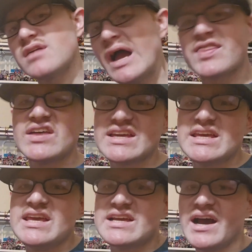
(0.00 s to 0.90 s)
I think
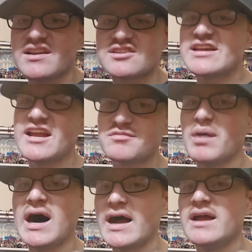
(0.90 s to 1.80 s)
he kind of skates
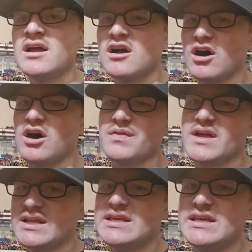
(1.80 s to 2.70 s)
by on
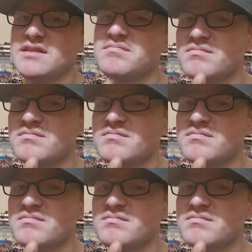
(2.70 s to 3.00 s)
that he